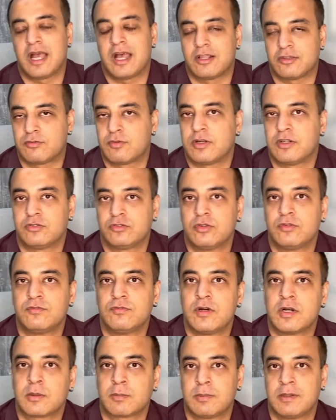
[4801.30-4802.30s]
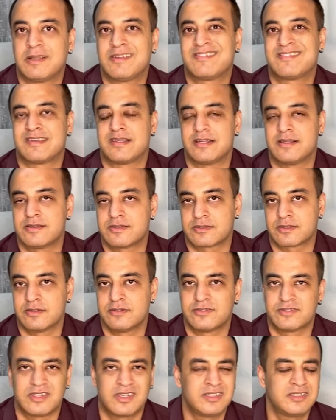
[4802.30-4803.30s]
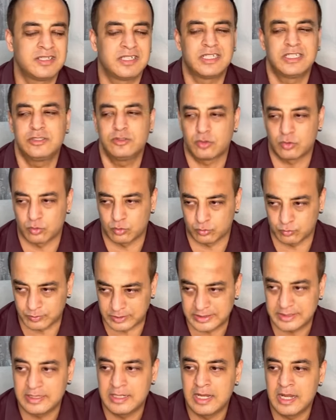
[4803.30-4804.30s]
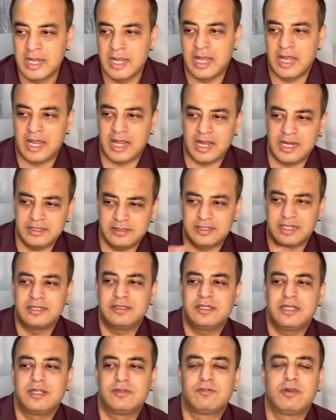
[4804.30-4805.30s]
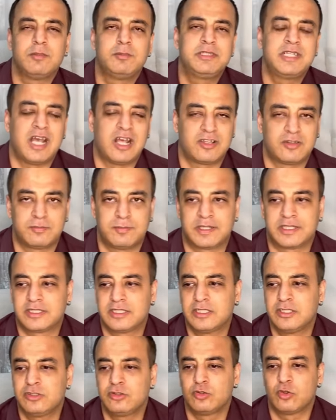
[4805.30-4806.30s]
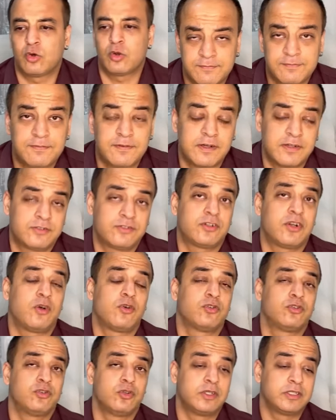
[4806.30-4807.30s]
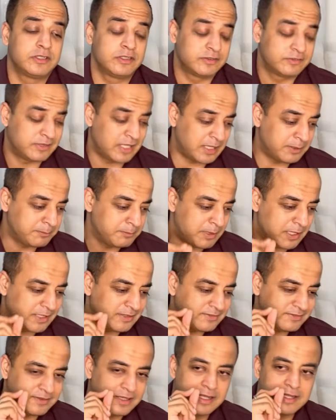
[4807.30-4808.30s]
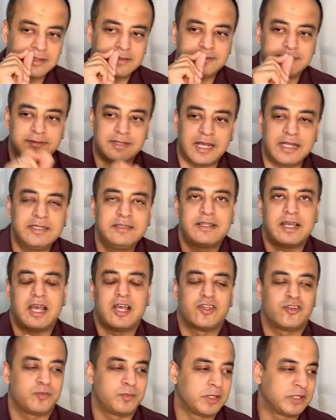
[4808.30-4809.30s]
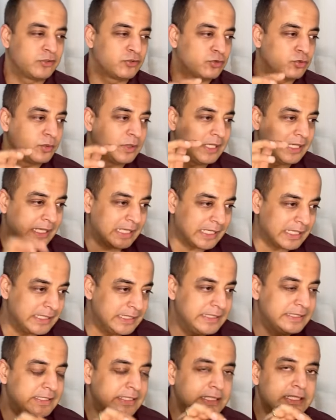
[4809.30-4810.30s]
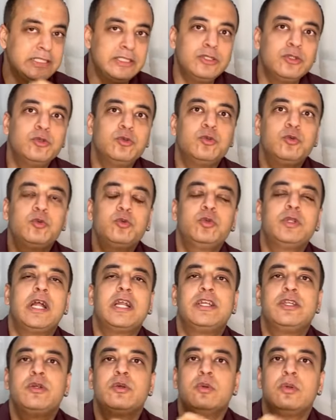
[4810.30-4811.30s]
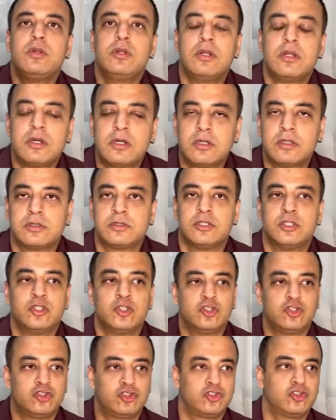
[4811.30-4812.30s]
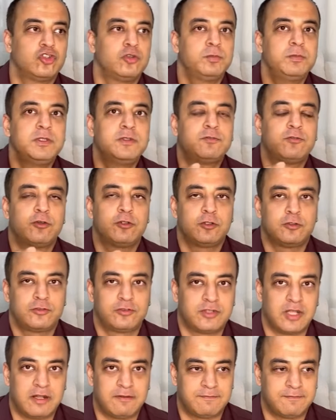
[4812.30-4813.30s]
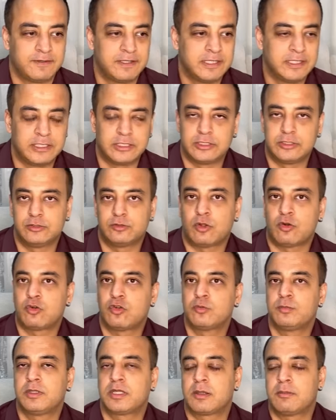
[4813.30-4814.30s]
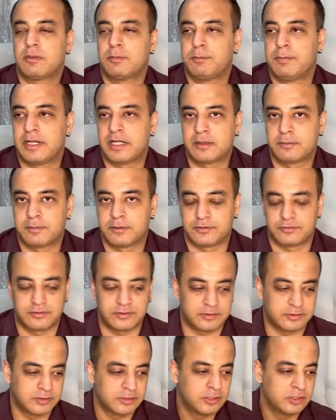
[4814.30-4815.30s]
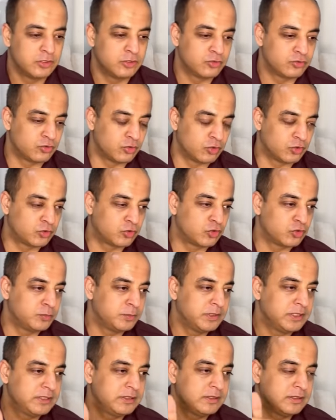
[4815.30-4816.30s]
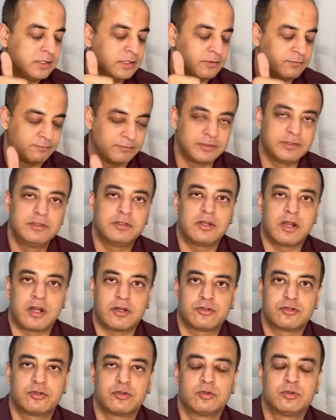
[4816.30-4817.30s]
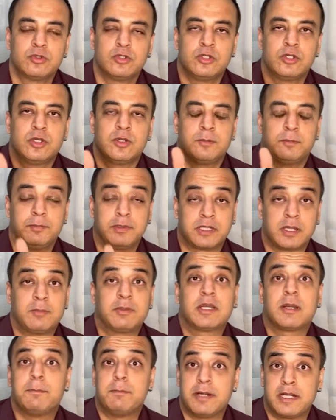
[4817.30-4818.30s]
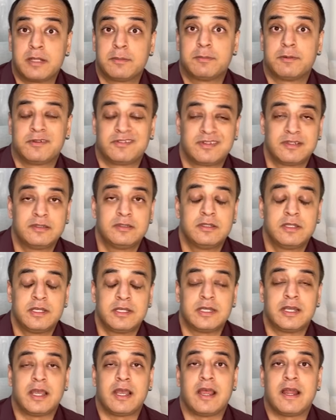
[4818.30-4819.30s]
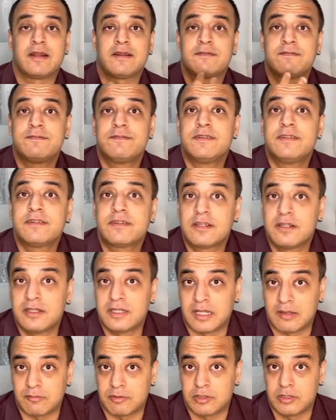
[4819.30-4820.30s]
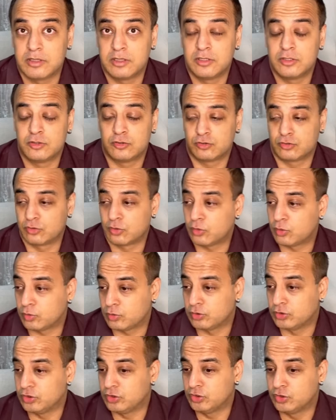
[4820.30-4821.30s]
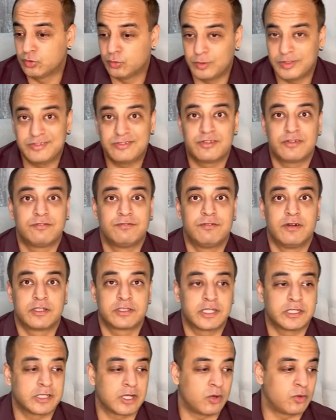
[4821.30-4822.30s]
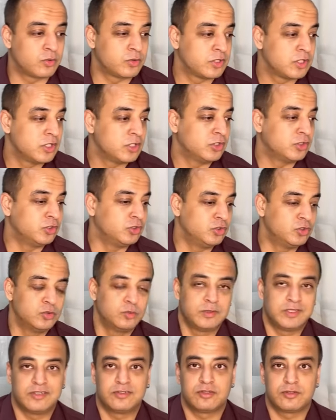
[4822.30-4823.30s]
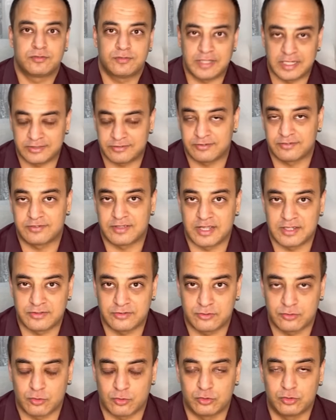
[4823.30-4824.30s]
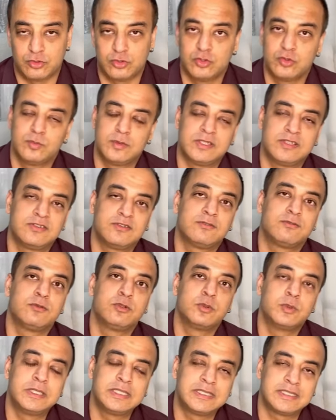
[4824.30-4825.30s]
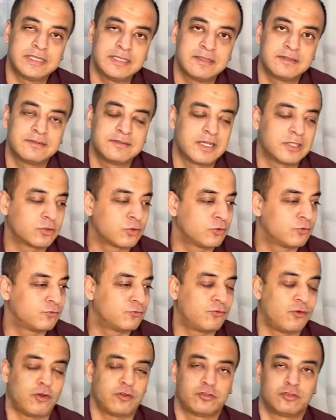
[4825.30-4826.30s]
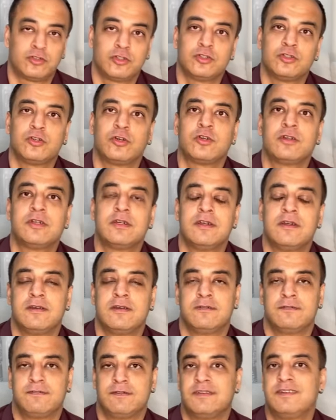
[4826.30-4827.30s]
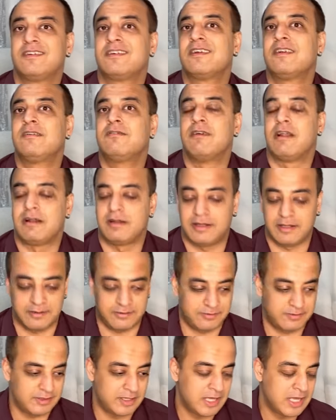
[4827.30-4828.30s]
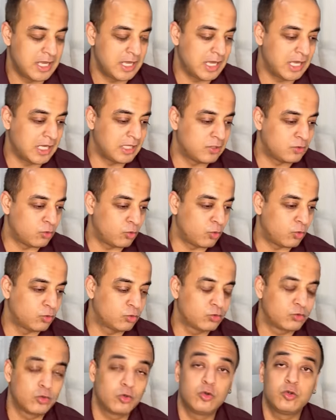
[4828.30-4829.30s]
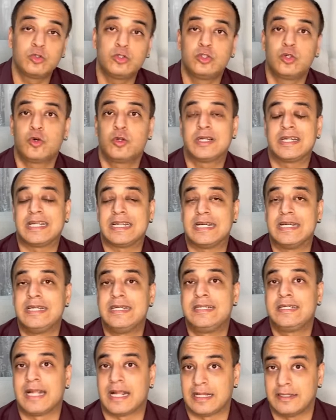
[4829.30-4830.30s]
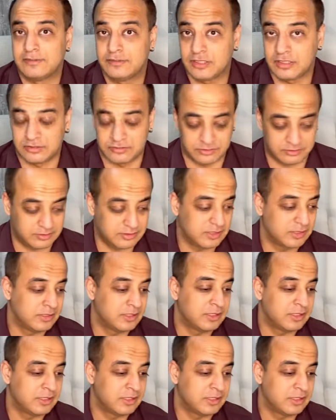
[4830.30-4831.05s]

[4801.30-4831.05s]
as far as your workplace is concerned in your own way and then it will be aspecting your first house during this time by its ninth aspect so anything new that you learn should be for yourself in order to become a better person so it could be with regards to becoming a better person at a physical level so new ways of working out new ways of exercise or new ways of doing things that could foster your physical wellness and also your intelligence